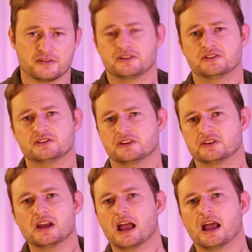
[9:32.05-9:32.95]
This is
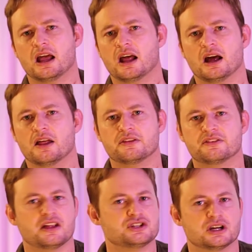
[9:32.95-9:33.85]
just
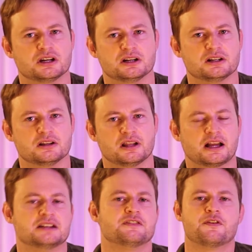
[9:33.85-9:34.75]
such a
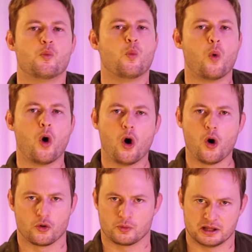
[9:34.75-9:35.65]
different
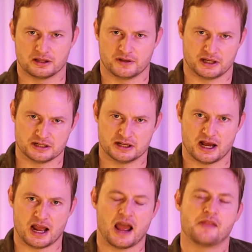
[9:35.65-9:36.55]
world we're living in
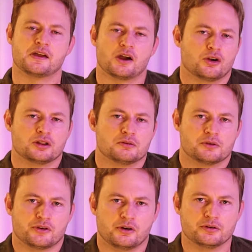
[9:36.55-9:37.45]
today, and the only
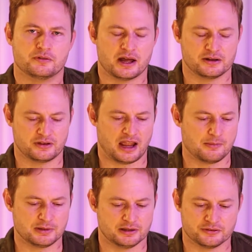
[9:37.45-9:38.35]
result of that is
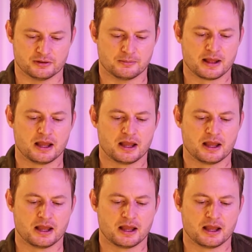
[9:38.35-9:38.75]
capitalism.